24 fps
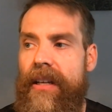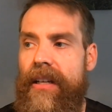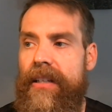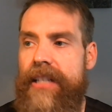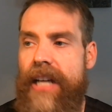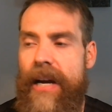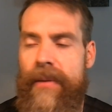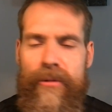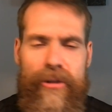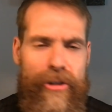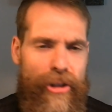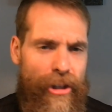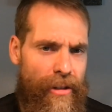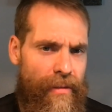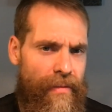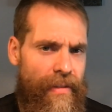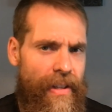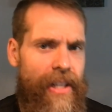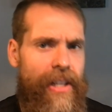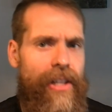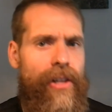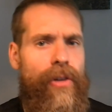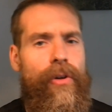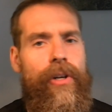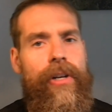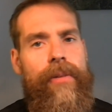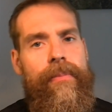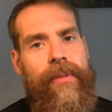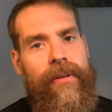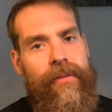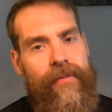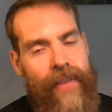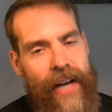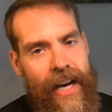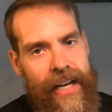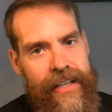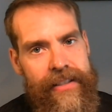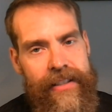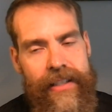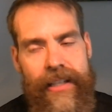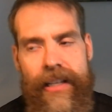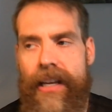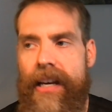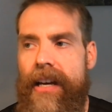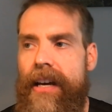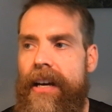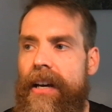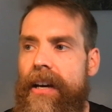time restricted feeding or intermittent
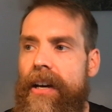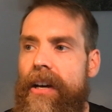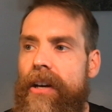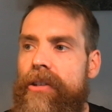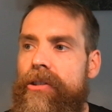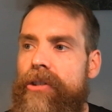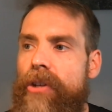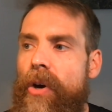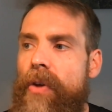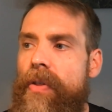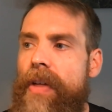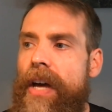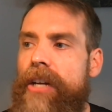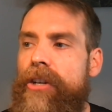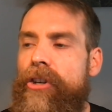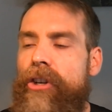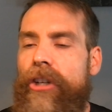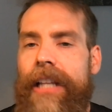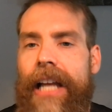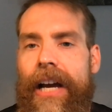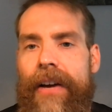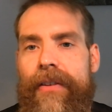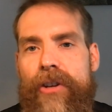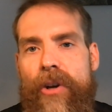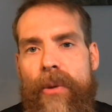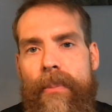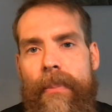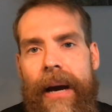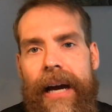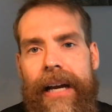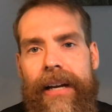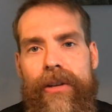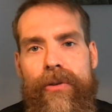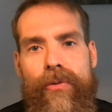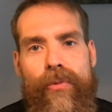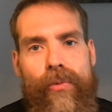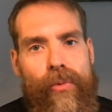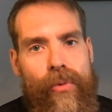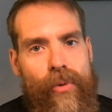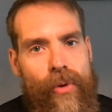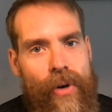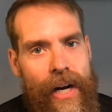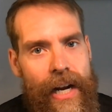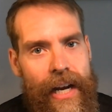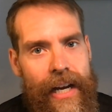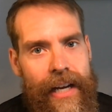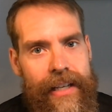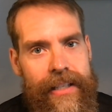fasting so that you're allowing your body
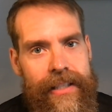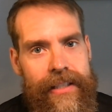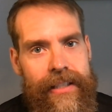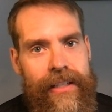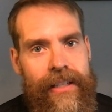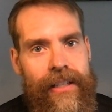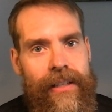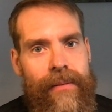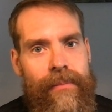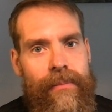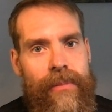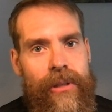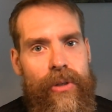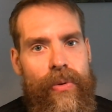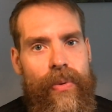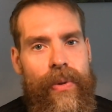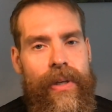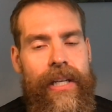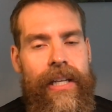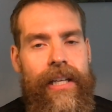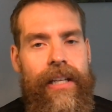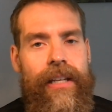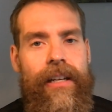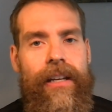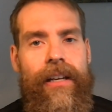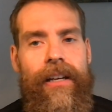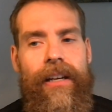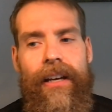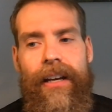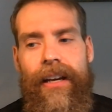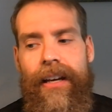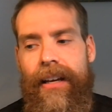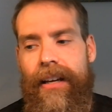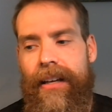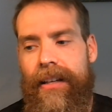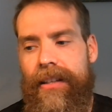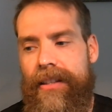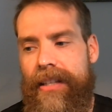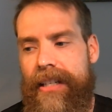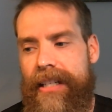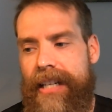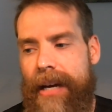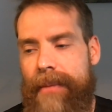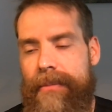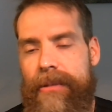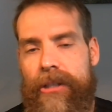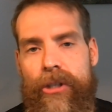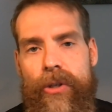rest between the
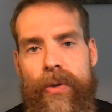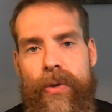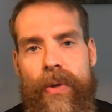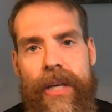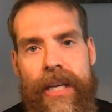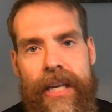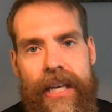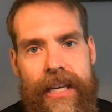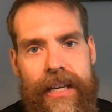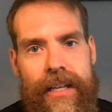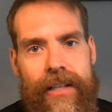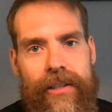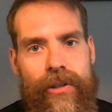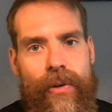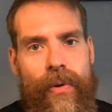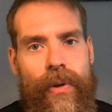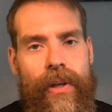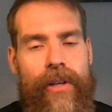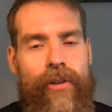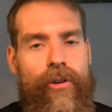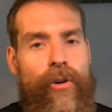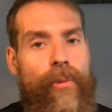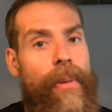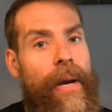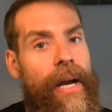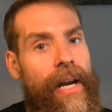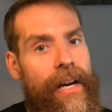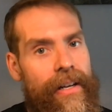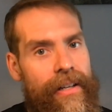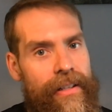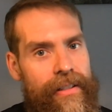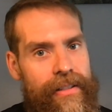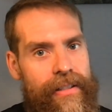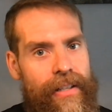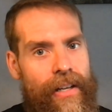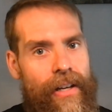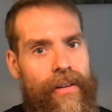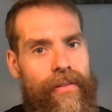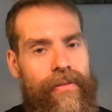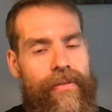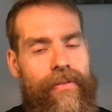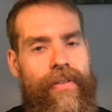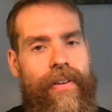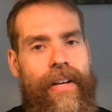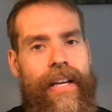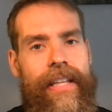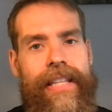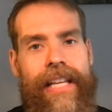time that you eat so it can repair
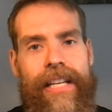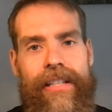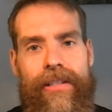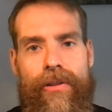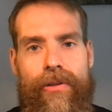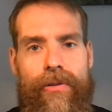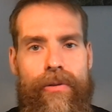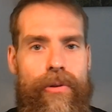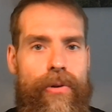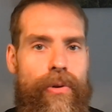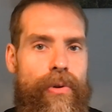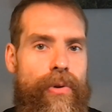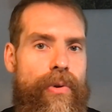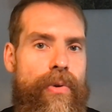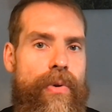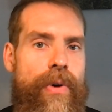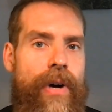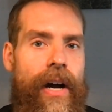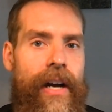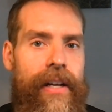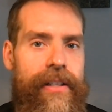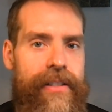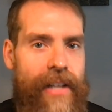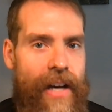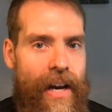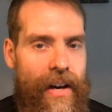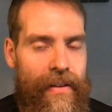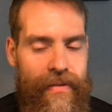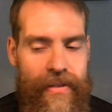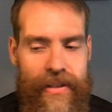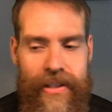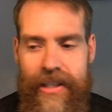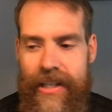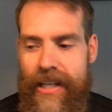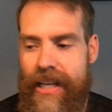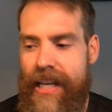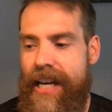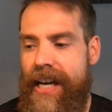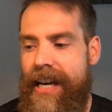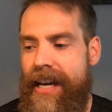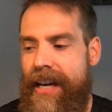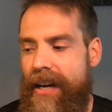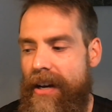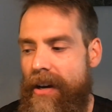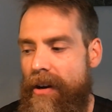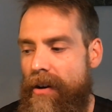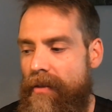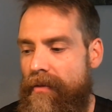itself. And that's through autophagy.
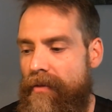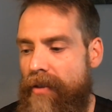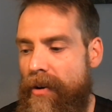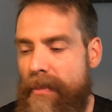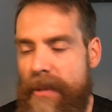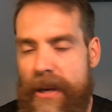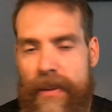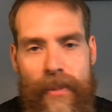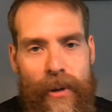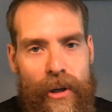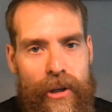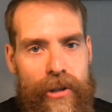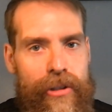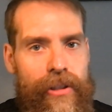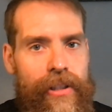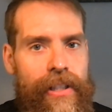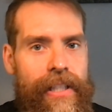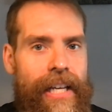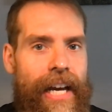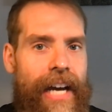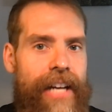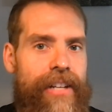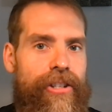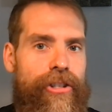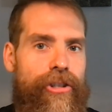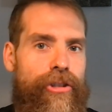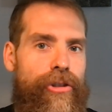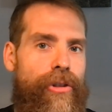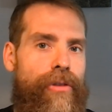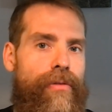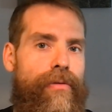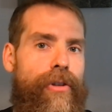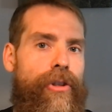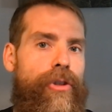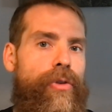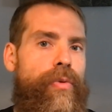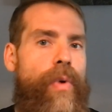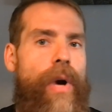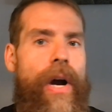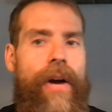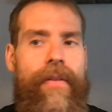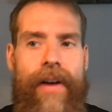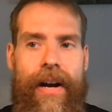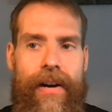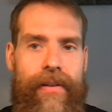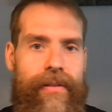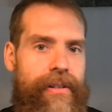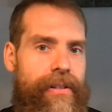For me personally, I just shoot for 12
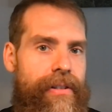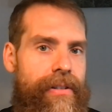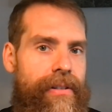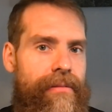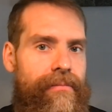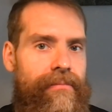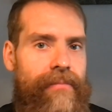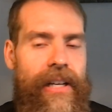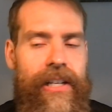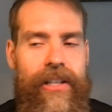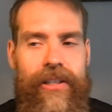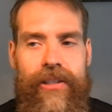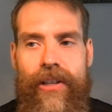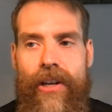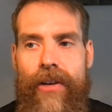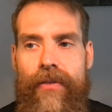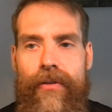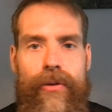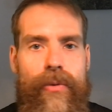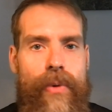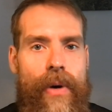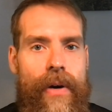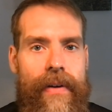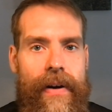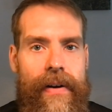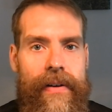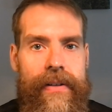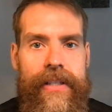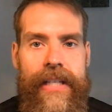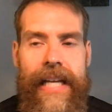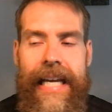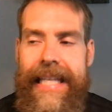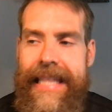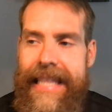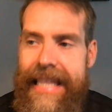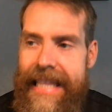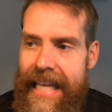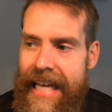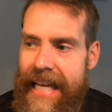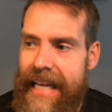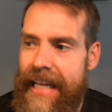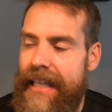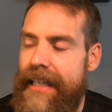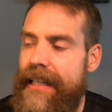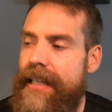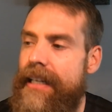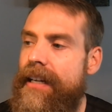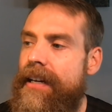hours. I just go for 12 hours. And
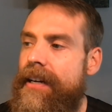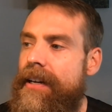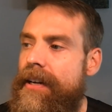then